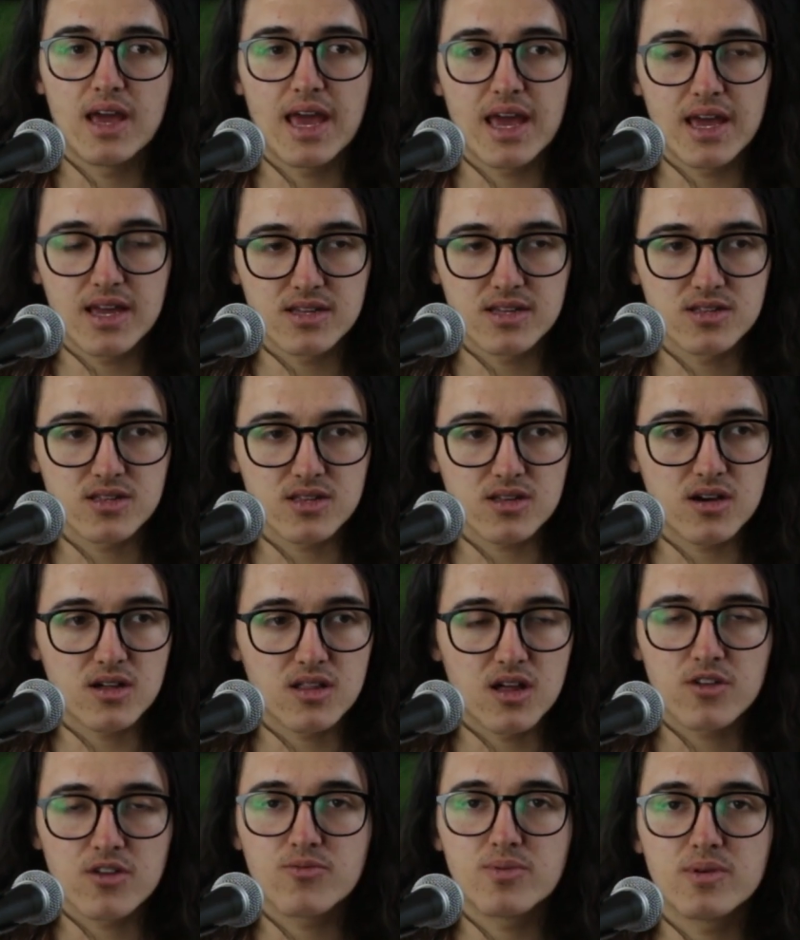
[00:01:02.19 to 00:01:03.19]
And a
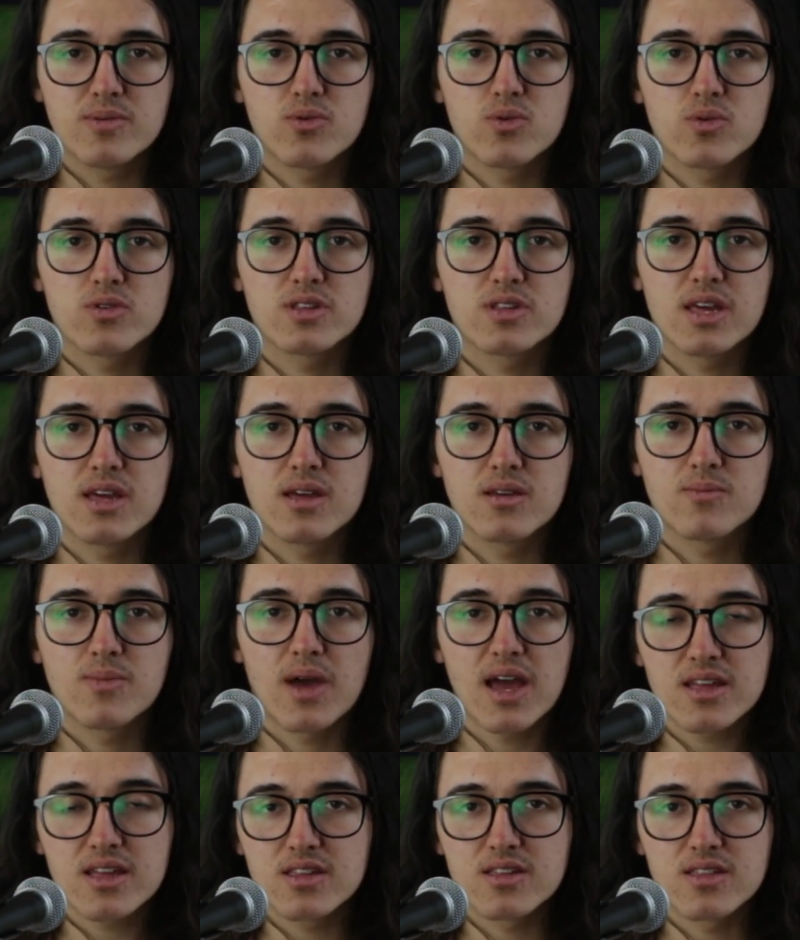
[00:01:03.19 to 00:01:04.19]
lot of people were saying
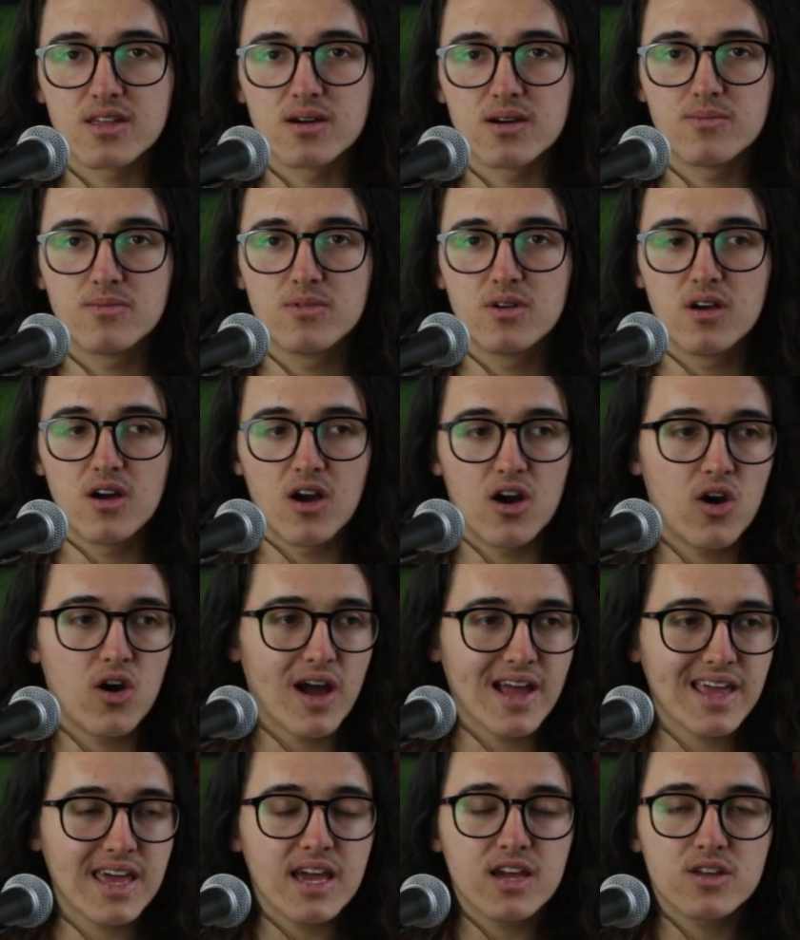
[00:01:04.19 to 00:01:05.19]
back to them, "Oh,
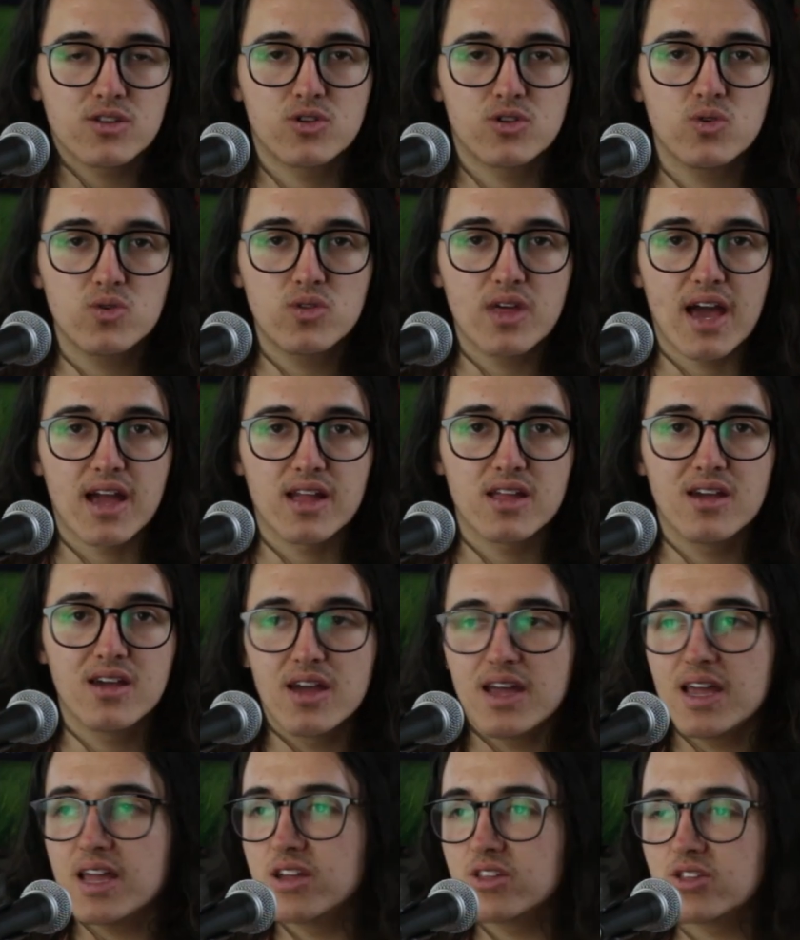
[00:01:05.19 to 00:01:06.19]
I can't do that.
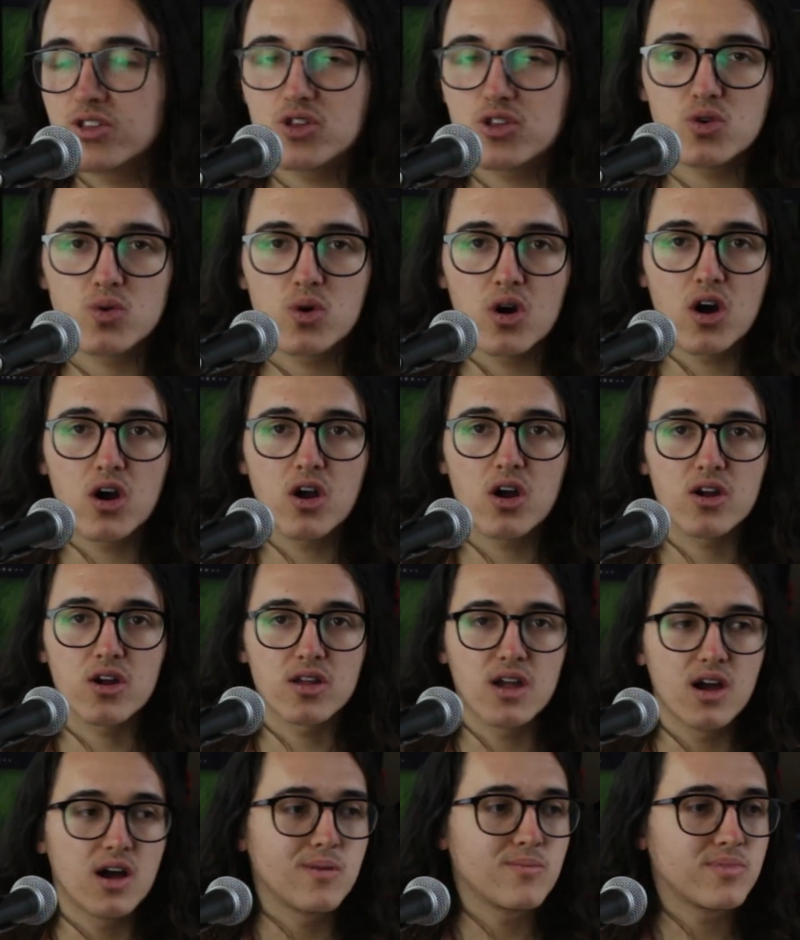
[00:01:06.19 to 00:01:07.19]
It's too hard.
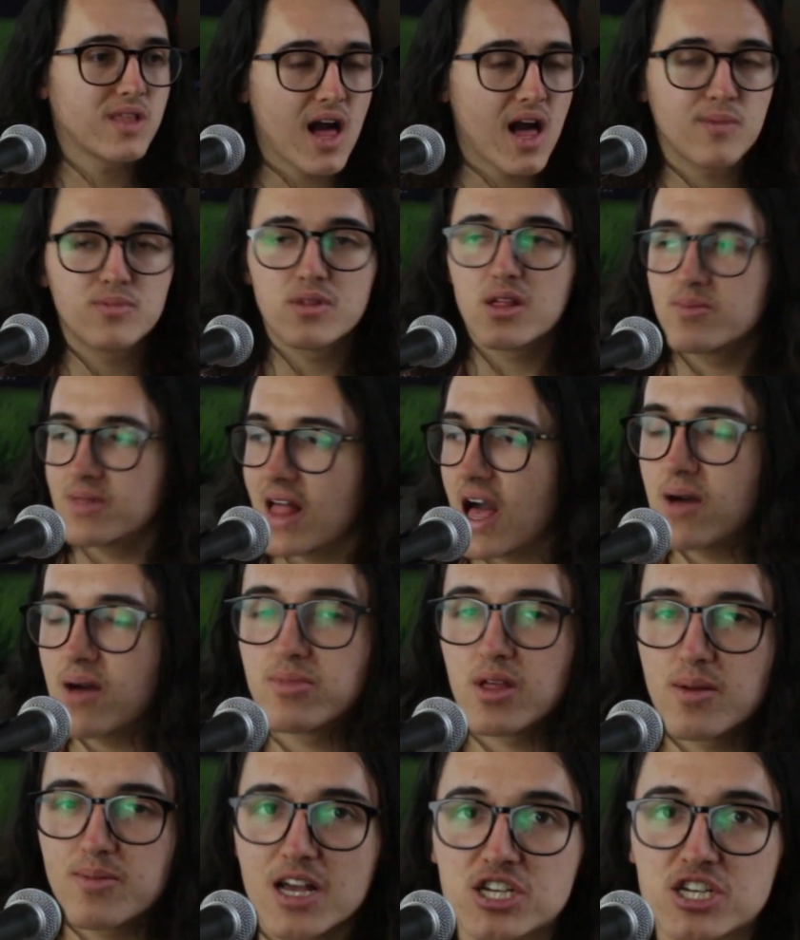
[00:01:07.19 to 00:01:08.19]
Blah, blah, blah, blah, blah."